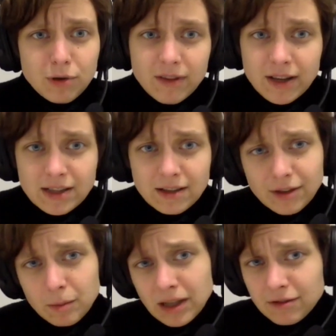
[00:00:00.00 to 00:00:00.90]
provide
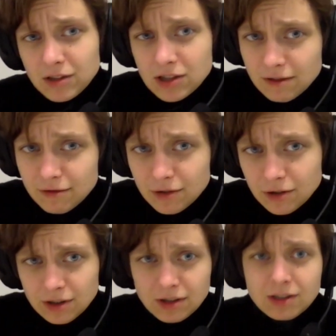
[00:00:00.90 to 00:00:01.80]
something beneficial
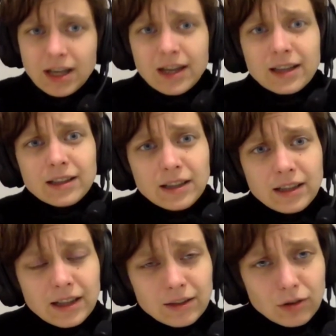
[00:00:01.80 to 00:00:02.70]
for the
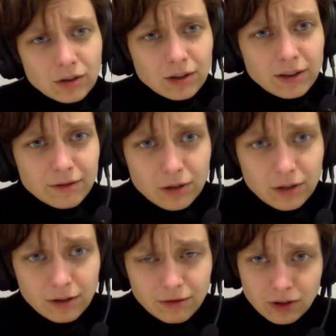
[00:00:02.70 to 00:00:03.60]
society and not only
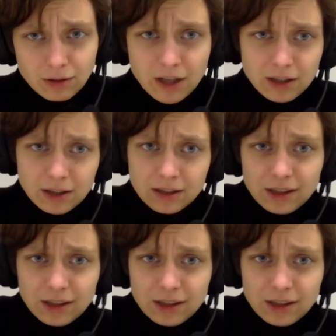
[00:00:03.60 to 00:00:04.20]
for the market.